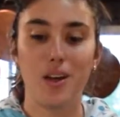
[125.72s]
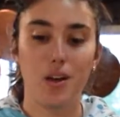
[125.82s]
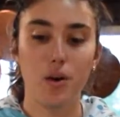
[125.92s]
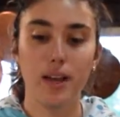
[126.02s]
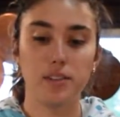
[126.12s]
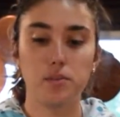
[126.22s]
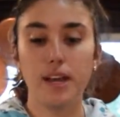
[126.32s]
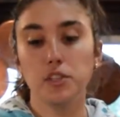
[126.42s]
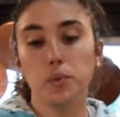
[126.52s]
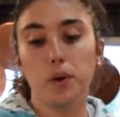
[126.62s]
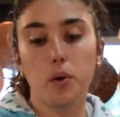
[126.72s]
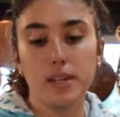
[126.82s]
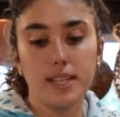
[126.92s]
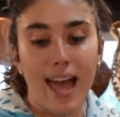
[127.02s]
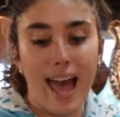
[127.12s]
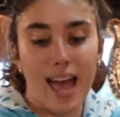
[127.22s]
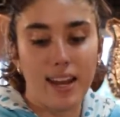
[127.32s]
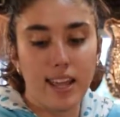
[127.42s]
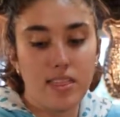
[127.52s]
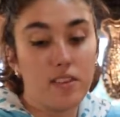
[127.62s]
Okay, so next we're going to add
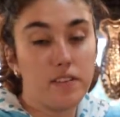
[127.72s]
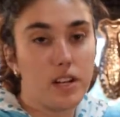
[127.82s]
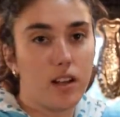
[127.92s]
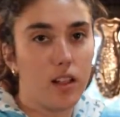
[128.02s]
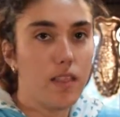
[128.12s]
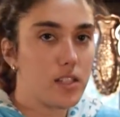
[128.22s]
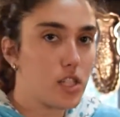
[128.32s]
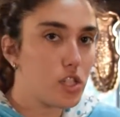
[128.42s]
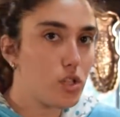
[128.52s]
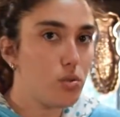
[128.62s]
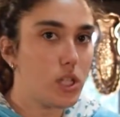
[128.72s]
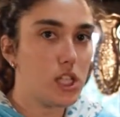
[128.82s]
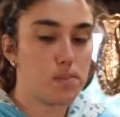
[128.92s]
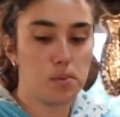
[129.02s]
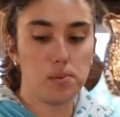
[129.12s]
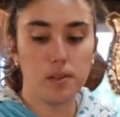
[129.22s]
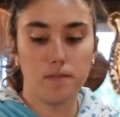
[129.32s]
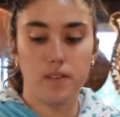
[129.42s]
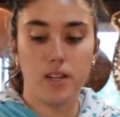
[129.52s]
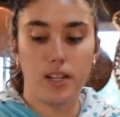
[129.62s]
in the vanilla. This is 2 teaspoons
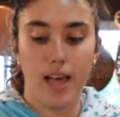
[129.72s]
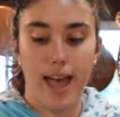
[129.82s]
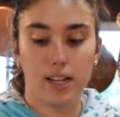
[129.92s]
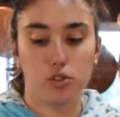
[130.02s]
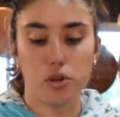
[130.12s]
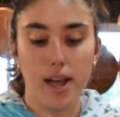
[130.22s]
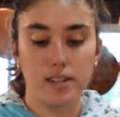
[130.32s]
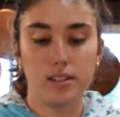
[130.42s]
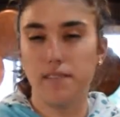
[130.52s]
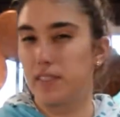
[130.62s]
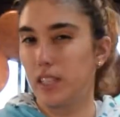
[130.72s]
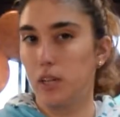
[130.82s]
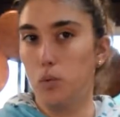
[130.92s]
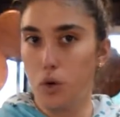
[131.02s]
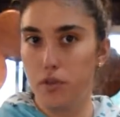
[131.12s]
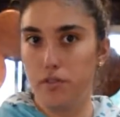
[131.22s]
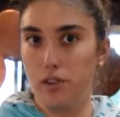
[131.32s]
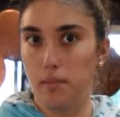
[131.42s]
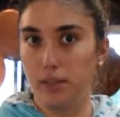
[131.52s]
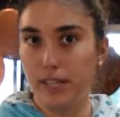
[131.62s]
of vanilla extract. Definitely worth
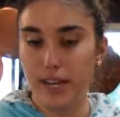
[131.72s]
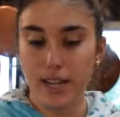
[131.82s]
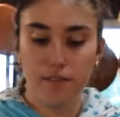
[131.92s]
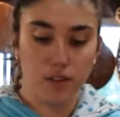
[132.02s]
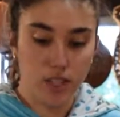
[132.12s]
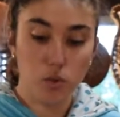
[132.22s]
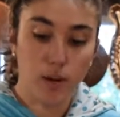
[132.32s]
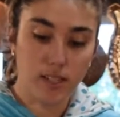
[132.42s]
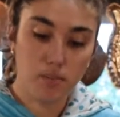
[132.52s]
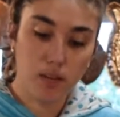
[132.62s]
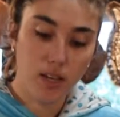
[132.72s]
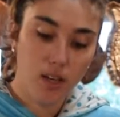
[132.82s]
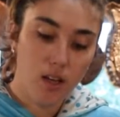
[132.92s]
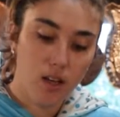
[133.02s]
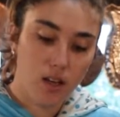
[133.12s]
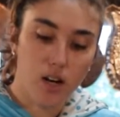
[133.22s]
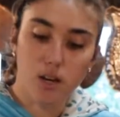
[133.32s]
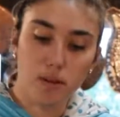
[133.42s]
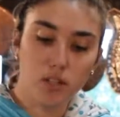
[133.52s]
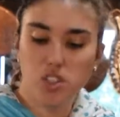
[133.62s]
doubling it for this recipe.
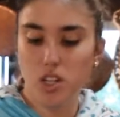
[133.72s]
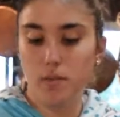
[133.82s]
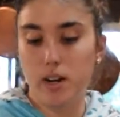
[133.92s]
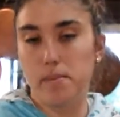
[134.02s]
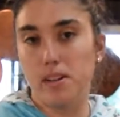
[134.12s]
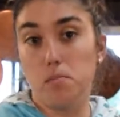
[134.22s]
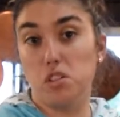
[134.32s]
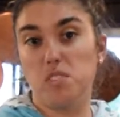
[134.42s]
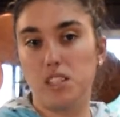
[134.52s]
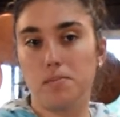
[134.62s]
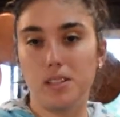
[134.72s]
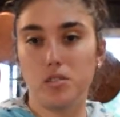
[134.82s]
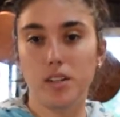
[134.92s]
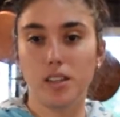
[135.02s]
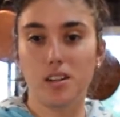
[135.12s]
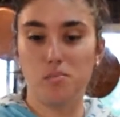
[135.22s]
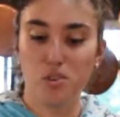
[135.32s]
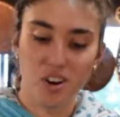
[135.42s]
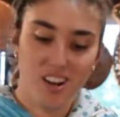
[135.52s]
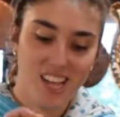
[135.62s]
I usually recommend in most recipes do it a little
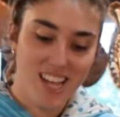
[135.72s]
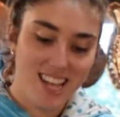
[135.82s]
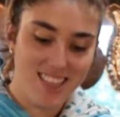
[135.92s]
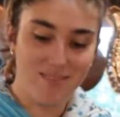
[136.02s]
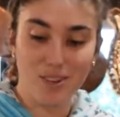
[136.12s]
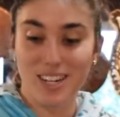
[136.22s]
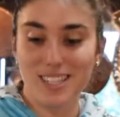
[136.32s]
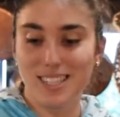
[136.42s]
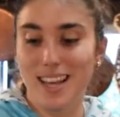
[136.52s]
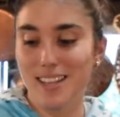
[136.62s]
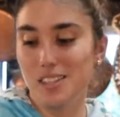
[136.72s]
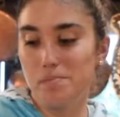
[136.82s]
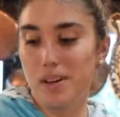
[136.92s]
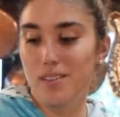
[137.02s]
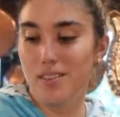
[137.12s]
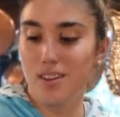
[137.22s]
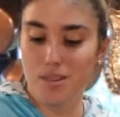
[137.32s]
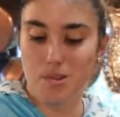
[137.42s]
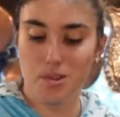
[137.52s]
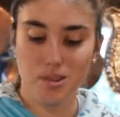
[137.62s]
more than what it says,
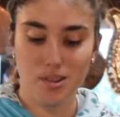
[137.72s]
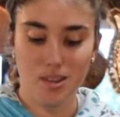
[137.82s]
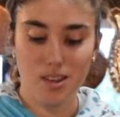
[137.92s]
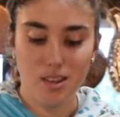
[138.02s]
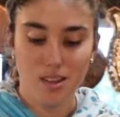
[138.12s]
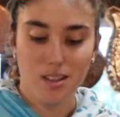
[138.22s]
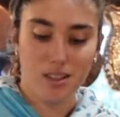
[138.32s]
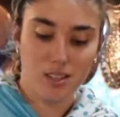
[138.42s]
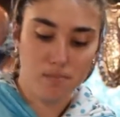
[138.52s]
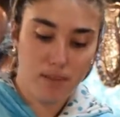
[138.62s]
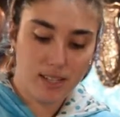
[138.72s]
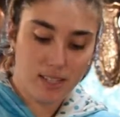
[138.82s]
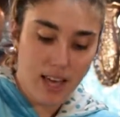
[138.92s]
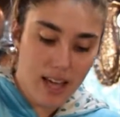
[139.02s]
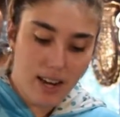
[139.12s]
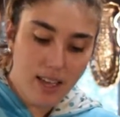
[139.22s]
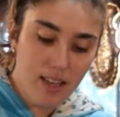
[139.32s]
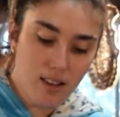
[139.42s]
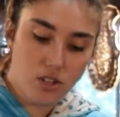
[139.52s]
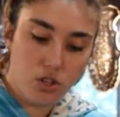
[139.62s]
but let's mix that
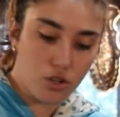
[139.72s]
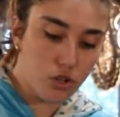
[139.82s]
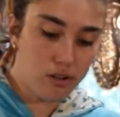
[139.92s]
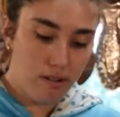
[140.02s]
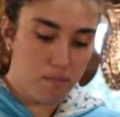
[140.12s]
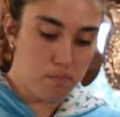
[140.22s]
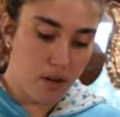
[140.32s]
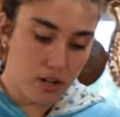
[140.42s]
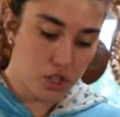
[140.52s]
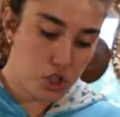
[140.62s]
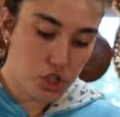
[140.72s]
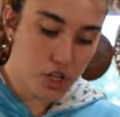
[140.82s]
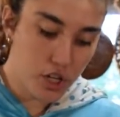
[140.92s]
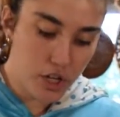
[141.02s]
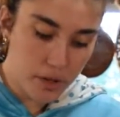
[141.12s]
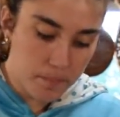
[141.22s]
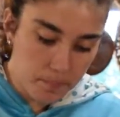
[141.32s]
in to the cream, butter, and sugar.